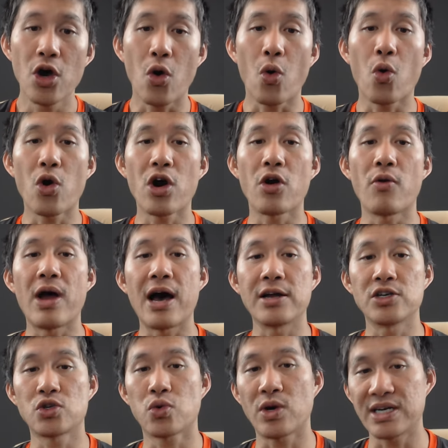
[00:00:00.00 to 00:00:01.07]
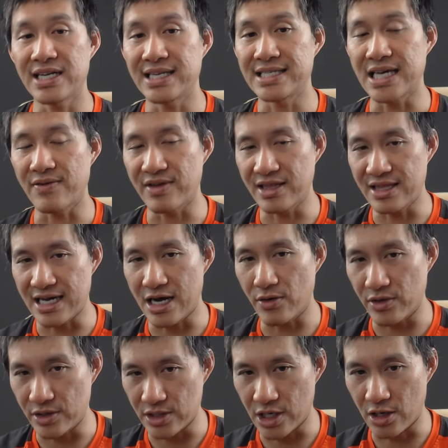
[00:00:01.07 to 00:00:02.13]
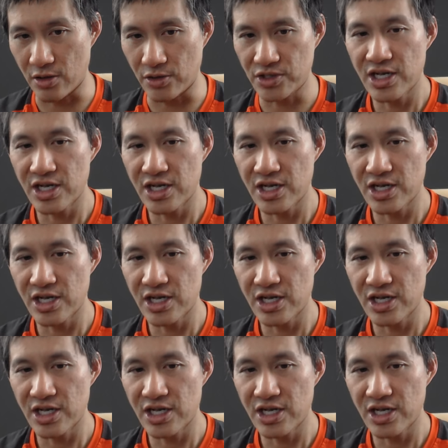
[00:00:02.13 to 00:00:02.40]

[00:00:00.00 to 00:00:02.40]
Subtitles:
or around $27,000.